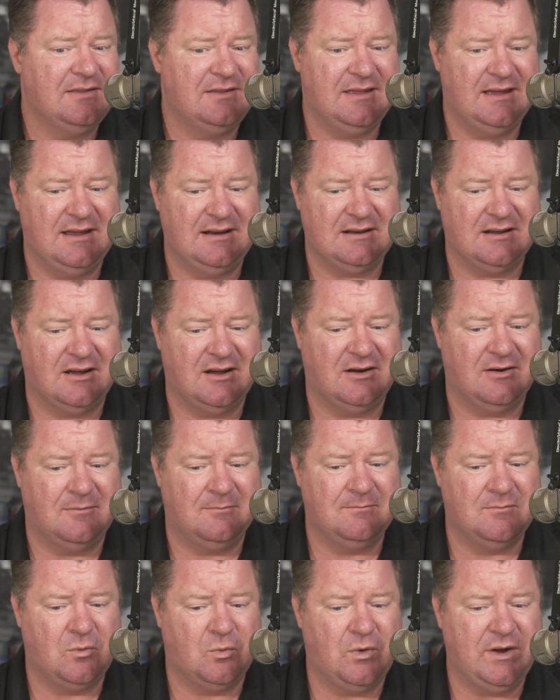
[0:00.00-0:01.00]
that
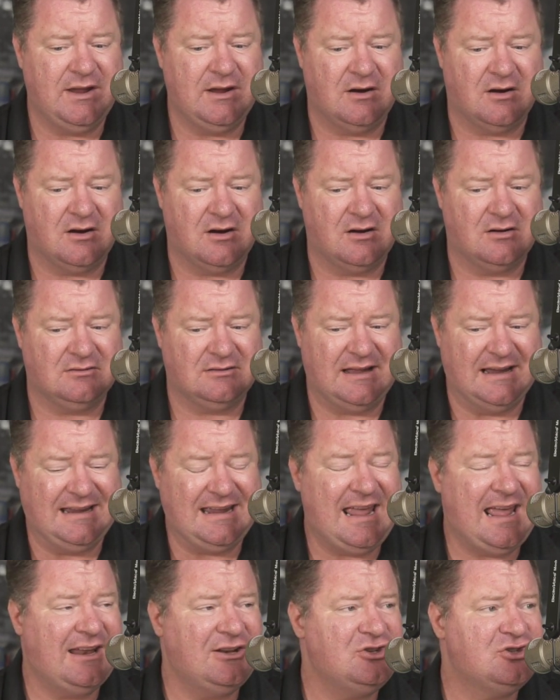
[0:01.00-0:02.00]
we are like
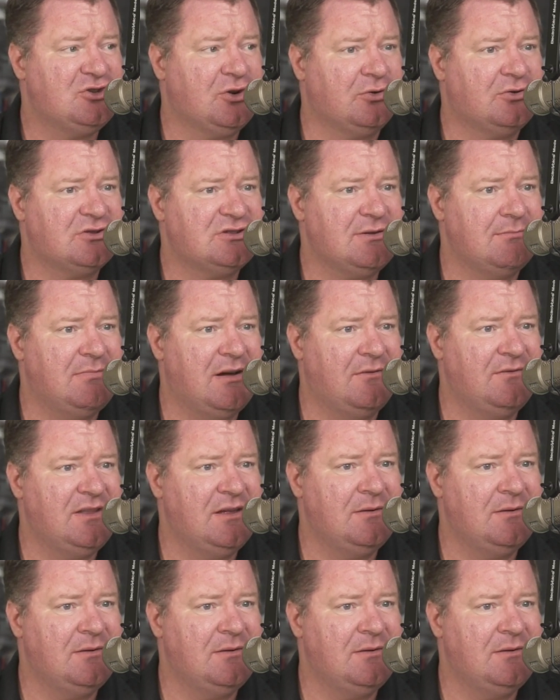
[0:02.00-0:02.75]
head and shoulders above